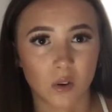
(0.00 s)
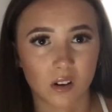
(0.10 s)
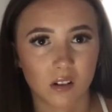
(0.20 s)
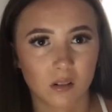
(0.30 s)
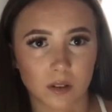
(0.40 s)

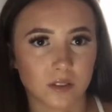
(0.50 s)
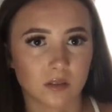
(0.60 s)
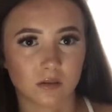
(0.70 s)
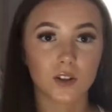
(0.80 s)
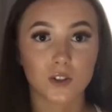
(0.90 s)
counter, whatever.
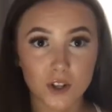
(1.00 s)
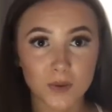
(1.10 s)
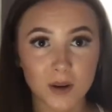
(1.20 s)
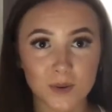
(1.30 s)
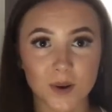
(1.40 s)

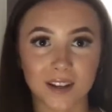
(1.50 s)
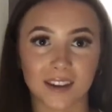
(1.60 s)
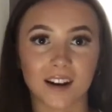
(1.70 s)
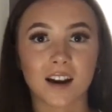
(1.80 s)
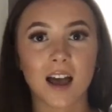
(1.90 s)
Just when I was
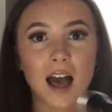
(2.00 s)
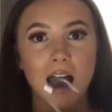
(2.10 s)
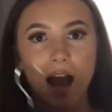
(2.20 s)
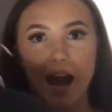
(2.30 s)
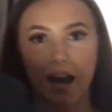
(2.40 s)
walking there,
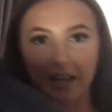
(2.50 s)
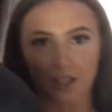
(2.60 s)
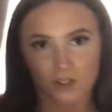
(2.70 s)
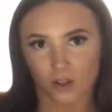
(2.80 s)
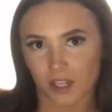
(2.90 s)

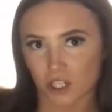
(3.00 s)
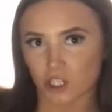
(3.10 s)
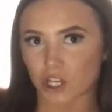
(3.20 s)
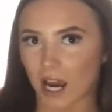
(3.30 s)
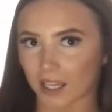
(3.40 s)
I saw
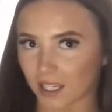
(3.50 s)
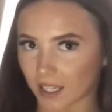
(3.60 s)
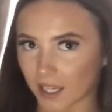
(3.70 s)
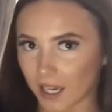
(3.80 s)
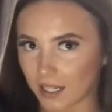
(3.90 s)
this
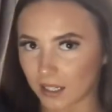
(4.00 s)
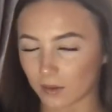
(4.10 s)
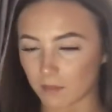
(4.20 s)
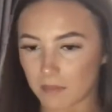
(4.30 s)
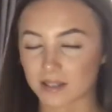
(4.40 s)
jacket,
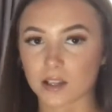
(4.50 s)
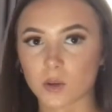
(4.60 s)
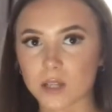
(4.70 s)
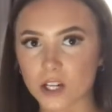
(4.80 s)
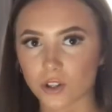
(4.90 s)
and my
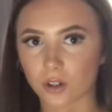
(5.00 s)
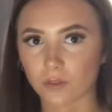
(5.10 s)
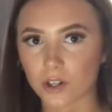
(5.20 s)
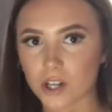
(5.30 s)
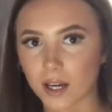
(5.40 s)
sister was actually
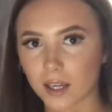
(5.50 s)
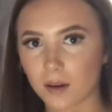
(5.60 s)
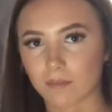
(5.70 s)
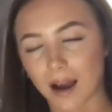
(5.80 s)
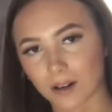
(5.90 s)
looking for a
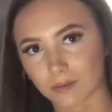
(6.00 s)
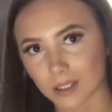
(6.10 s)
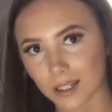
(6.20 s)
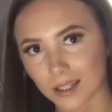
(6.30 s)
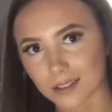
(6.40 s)
jacket, but I
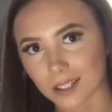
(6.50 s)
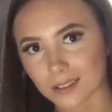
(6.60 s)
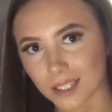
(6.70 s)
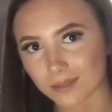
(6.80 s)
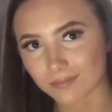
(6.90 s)
really liked it.
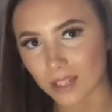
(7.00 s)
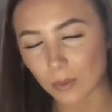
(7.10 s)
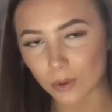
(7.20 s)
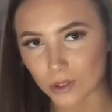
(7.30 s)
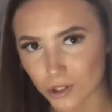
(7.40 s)
I was like,
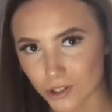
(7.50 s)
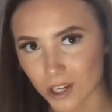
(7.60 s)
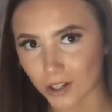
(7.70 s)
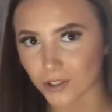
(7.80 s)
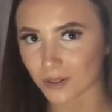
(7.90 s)
we'll just
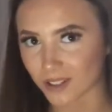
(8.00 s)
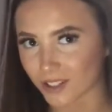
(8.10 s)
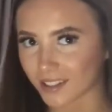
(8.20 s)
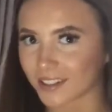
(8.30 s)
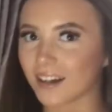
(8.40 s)
share, so we're
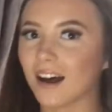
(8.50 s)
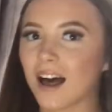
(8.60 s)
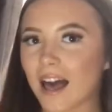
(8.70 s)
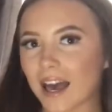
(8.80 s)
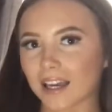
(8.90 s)
sharing it.
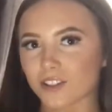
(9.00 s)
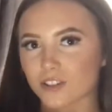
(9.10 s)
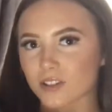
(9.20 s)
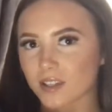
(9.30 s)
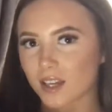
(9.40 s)

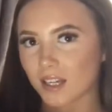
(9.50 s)
It's just